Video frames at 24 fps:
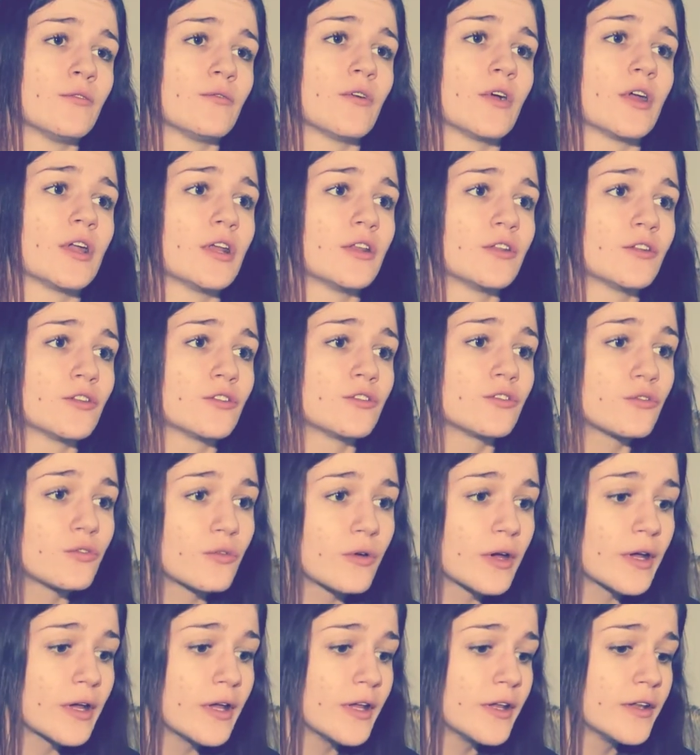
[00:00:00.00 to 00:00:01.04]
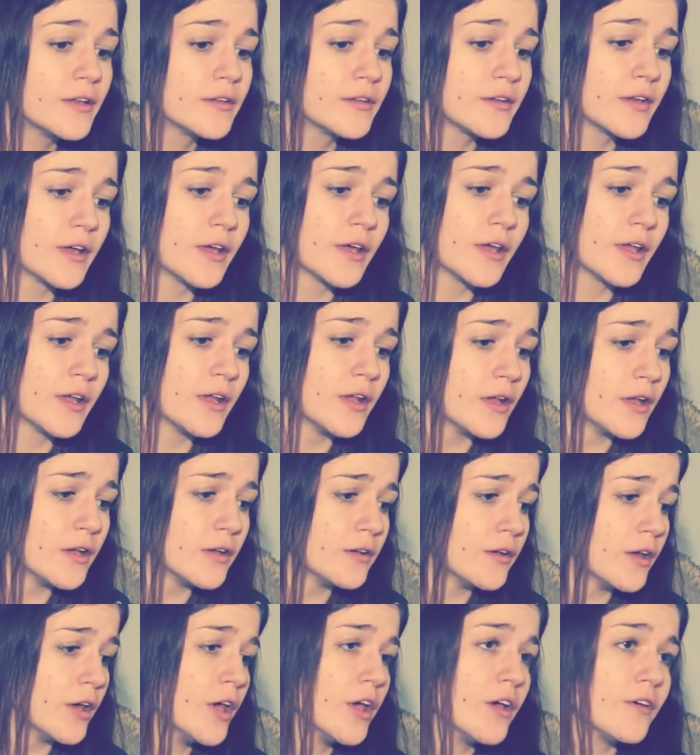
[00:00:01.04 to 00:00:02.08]
running the streets
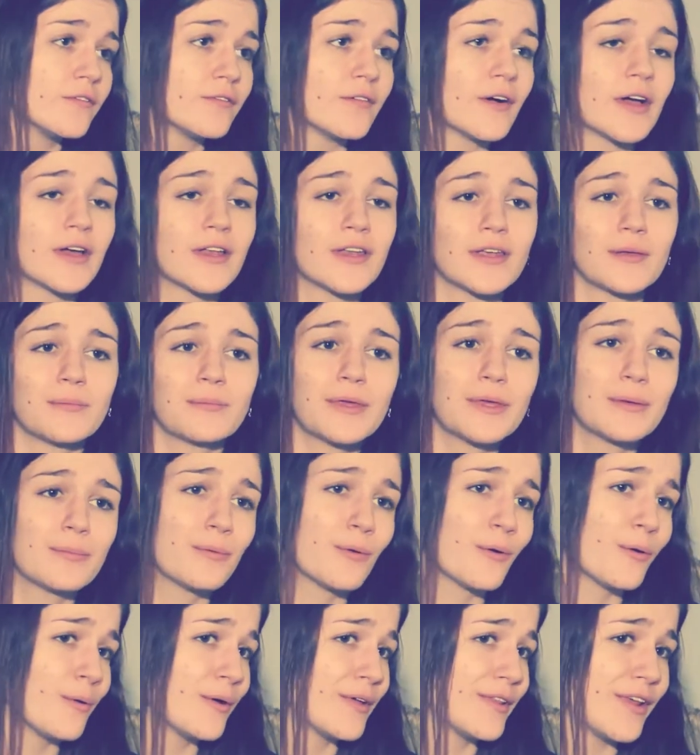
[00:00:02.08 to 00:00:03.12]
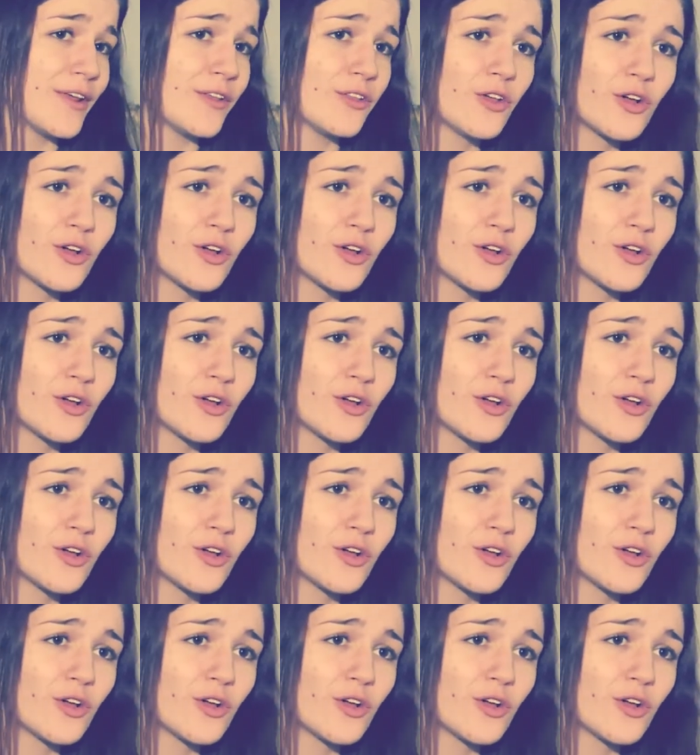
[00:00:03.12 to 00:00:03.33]
and fighting people when they